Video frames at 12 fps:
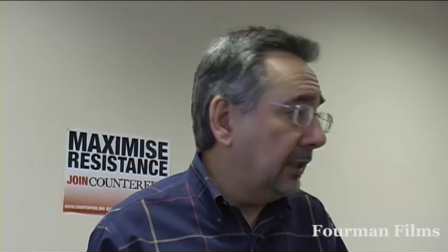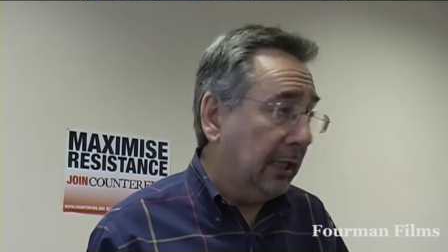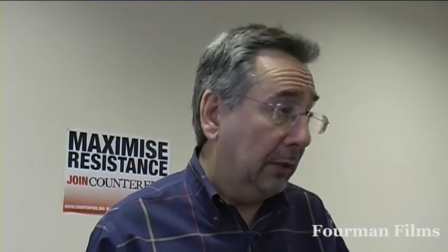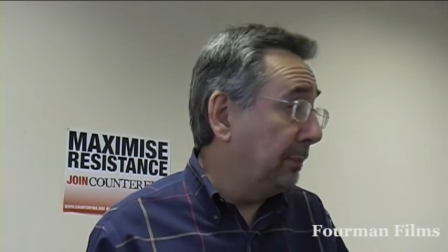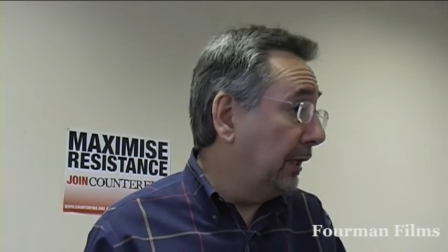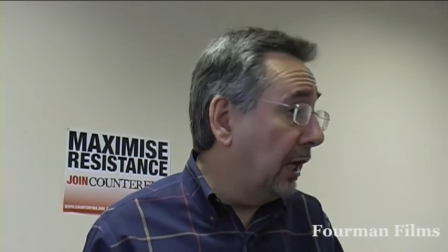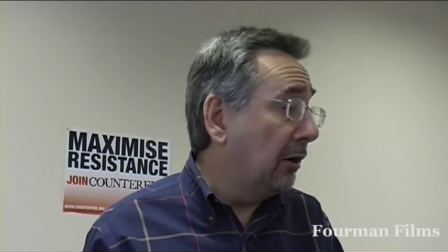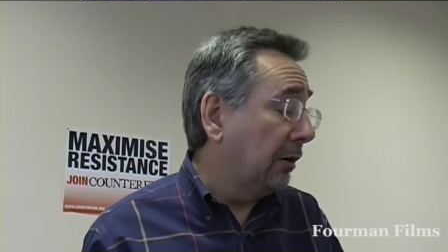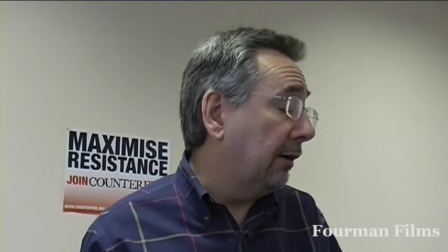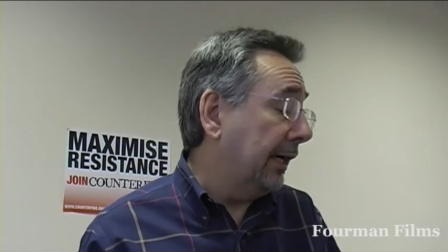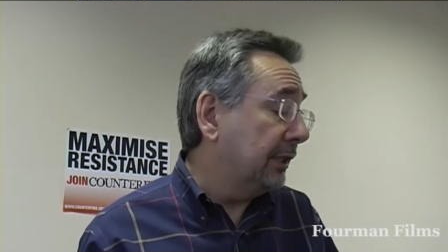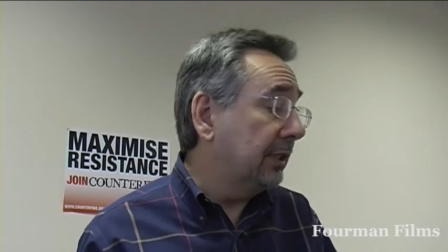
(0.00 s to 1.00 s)
It'll be
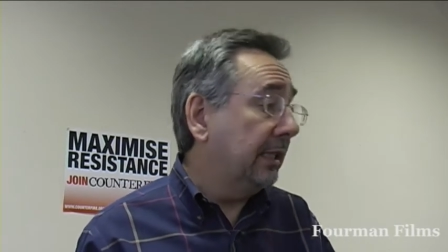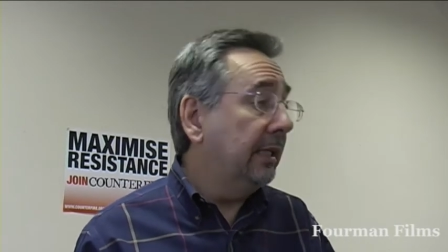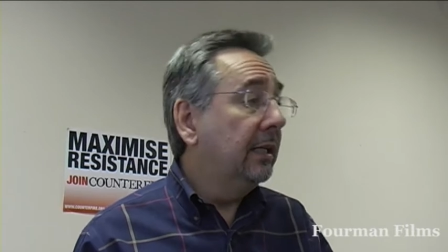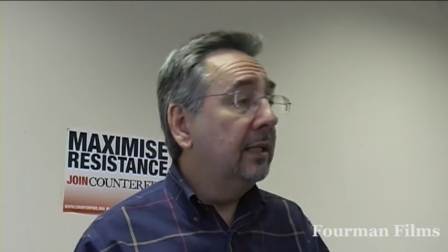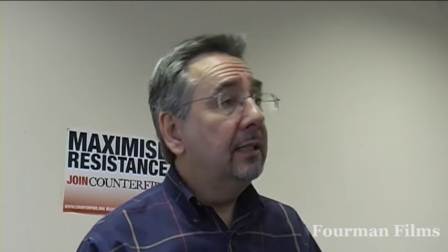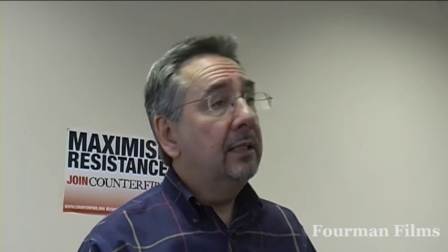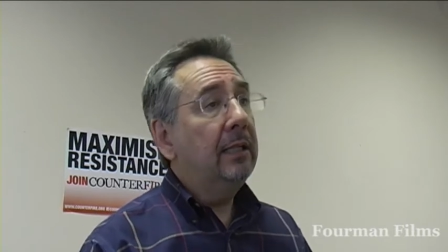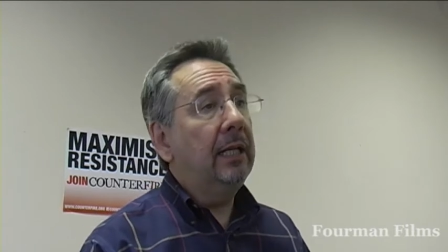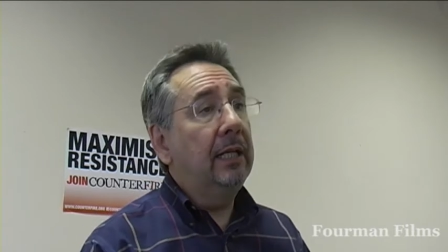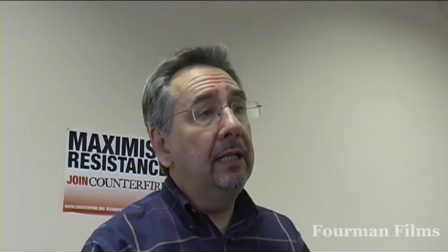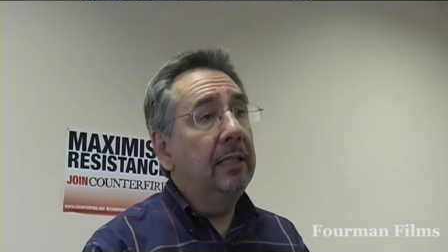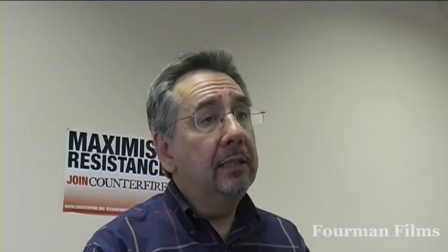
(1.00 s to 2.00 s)
lower actually
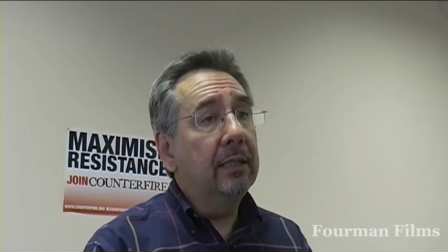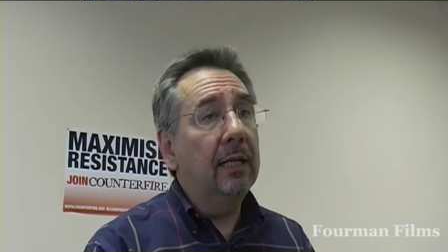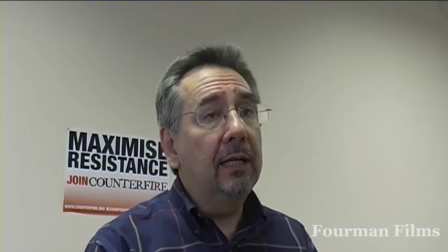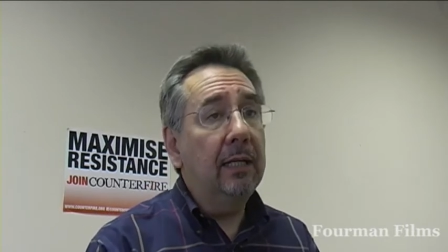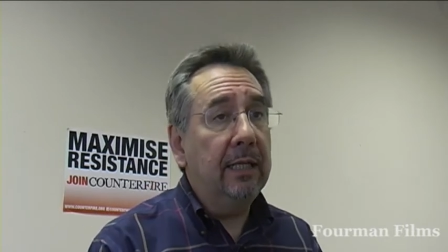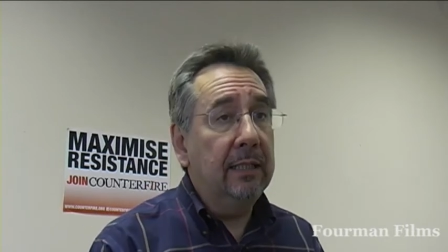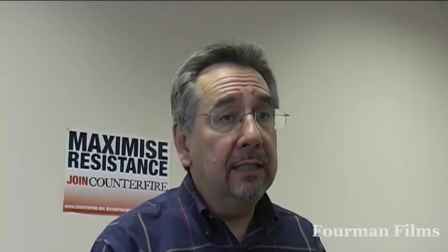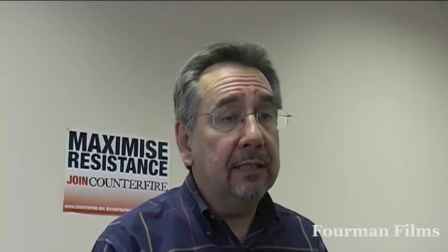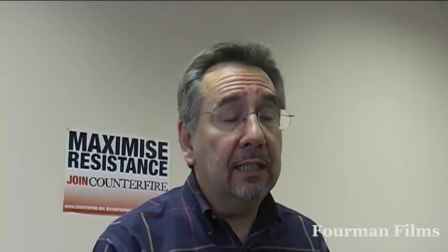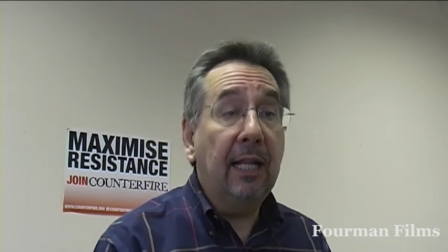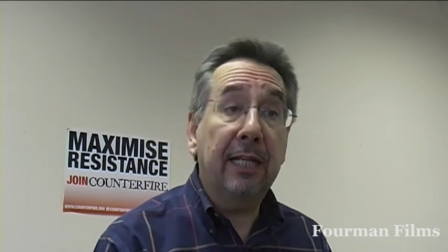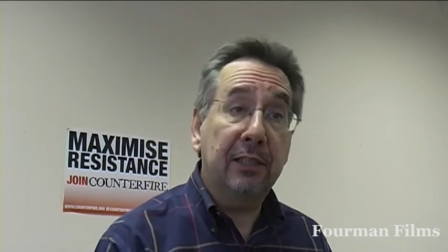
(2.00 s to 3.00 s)
in
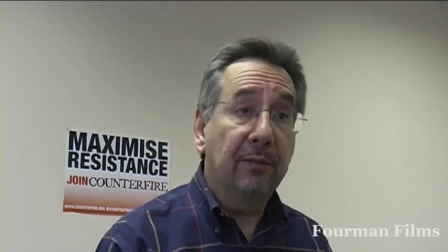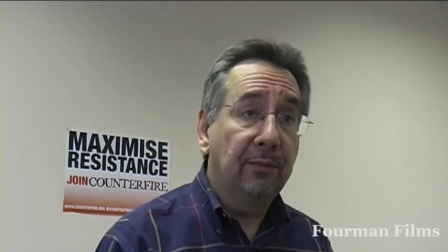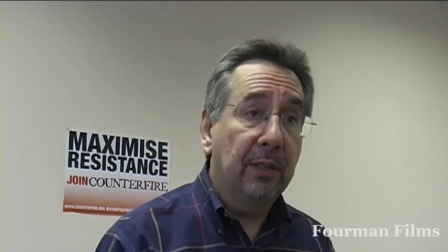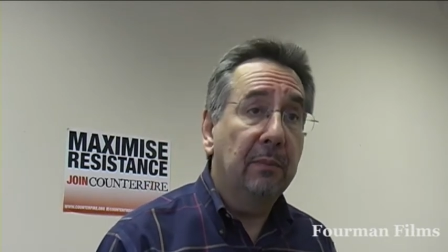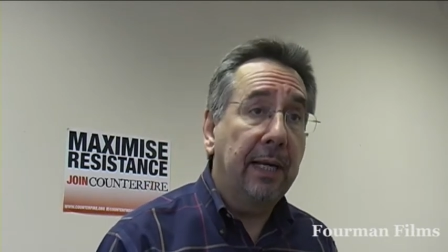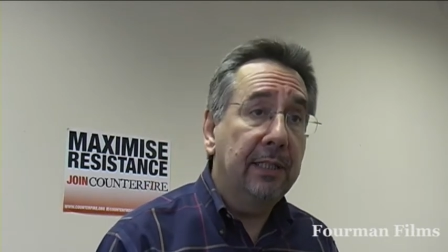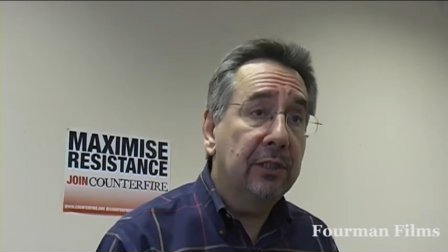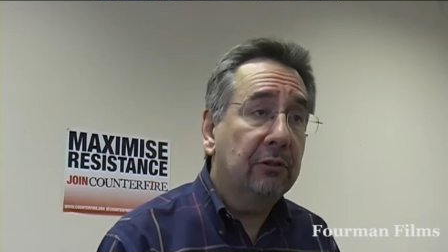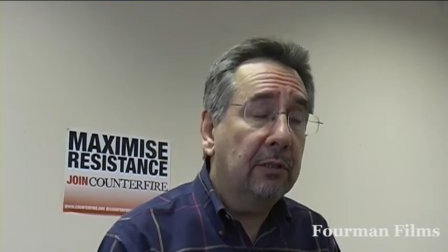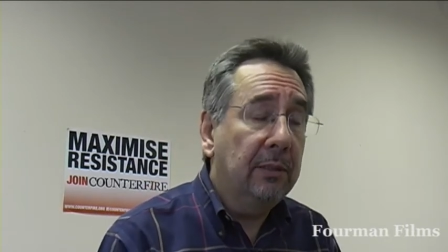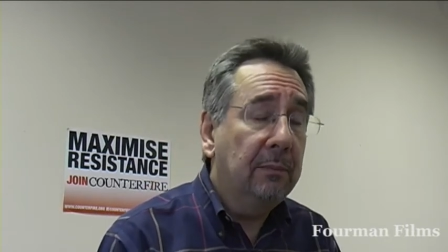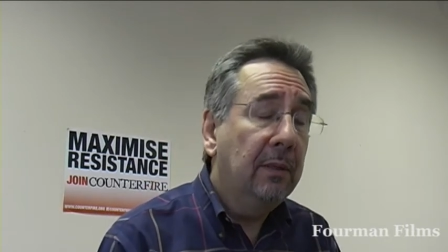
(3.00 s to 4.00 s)
this election for the
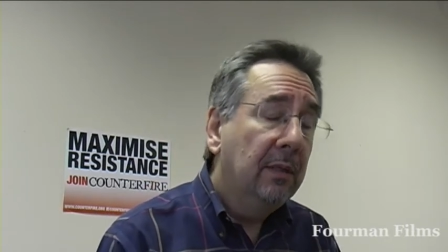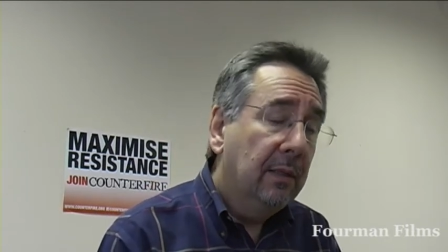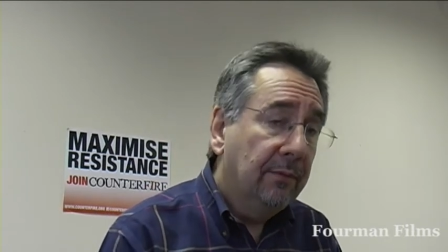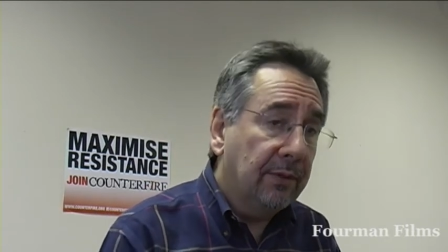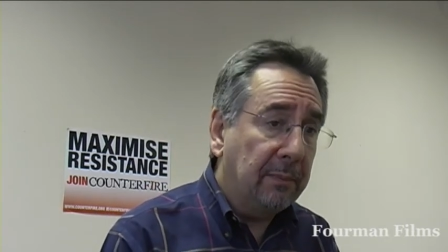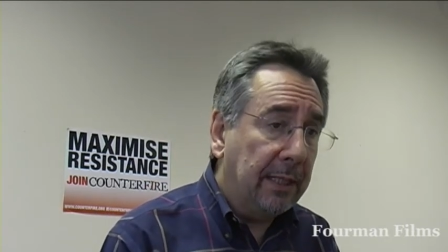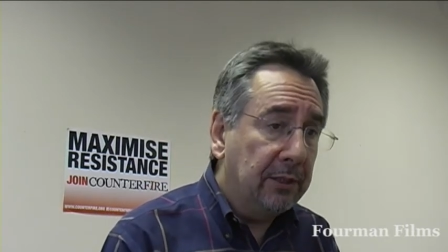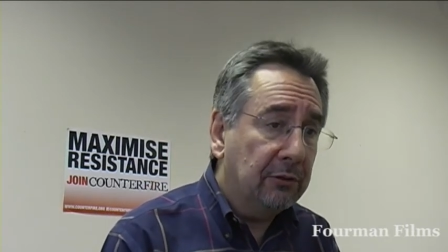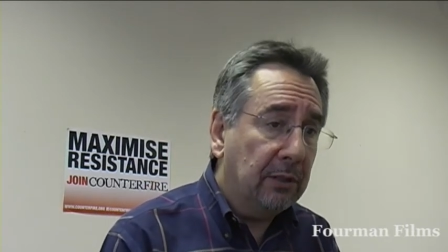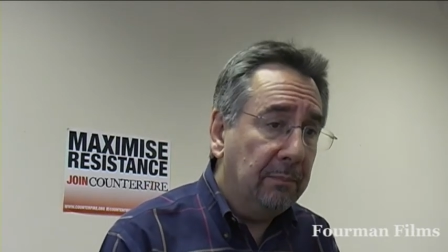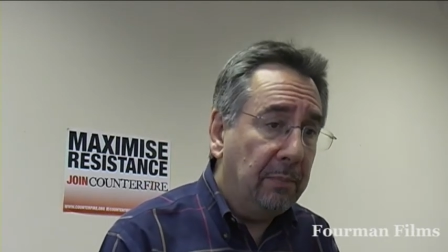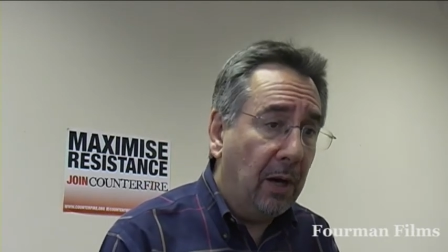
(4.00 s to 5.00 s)

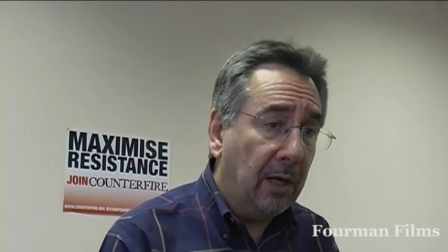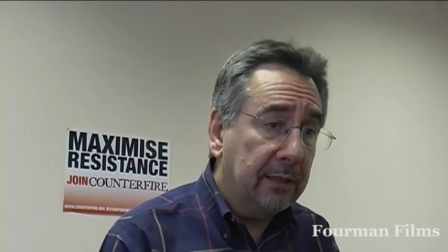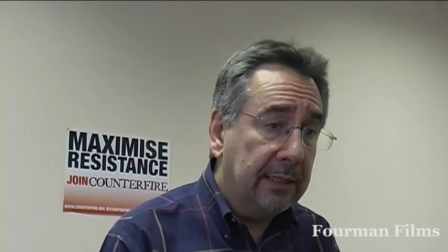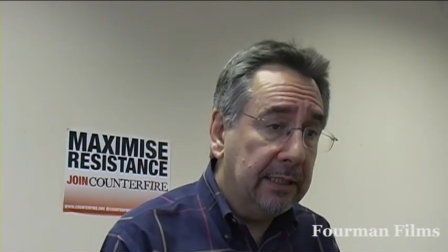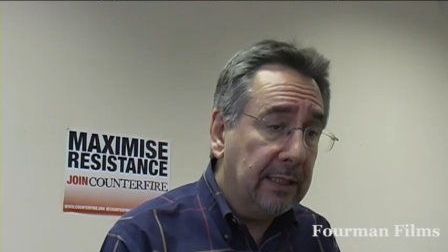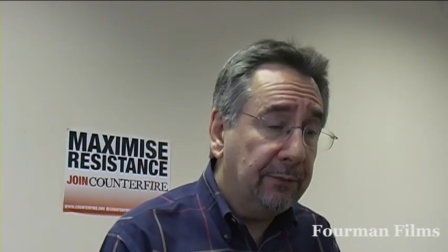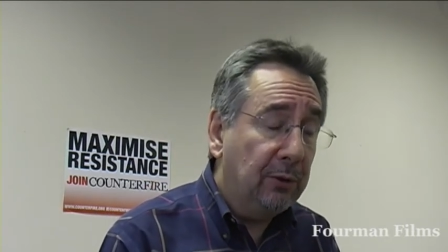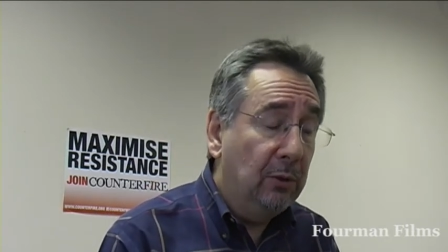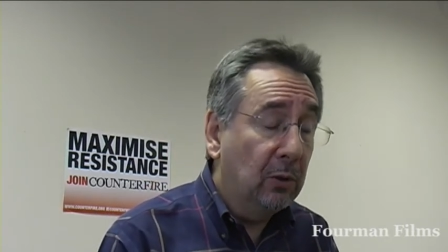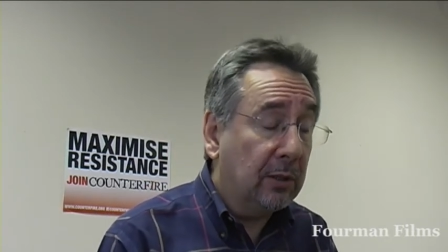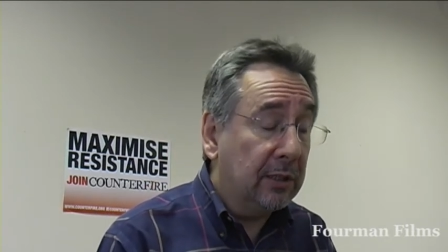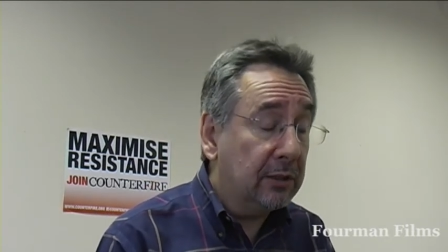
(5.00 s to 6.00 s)
mainstream parties. If you
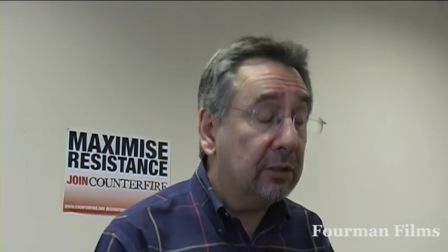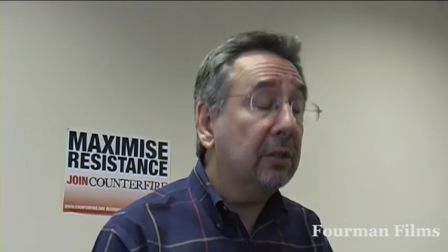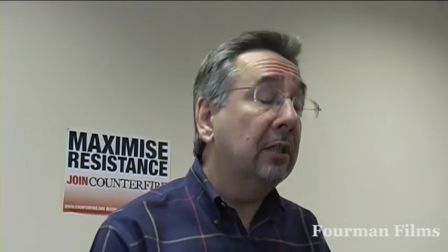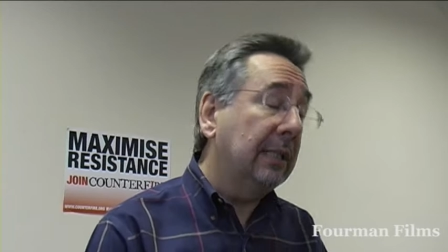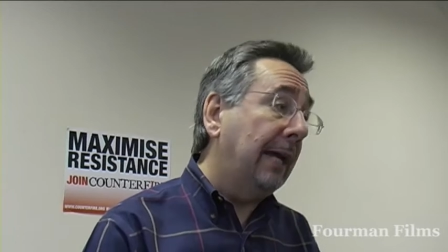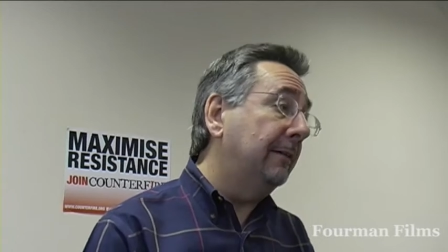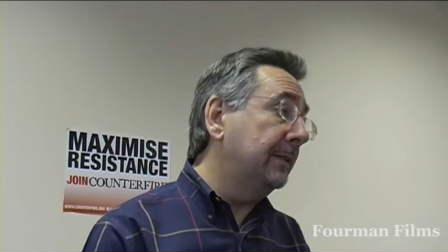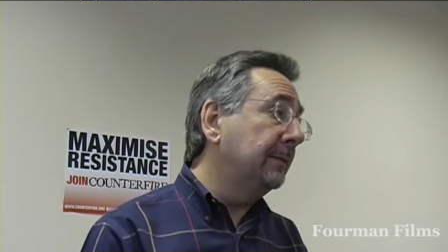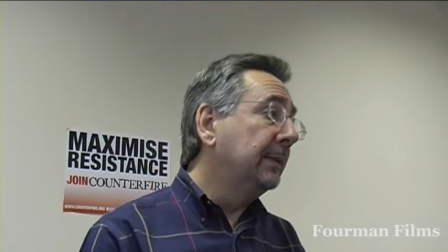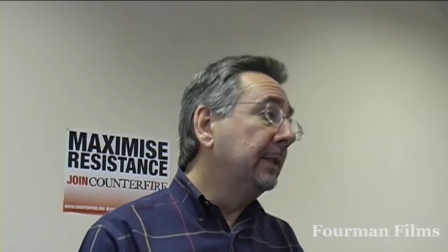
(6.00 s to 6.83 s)
look at turnout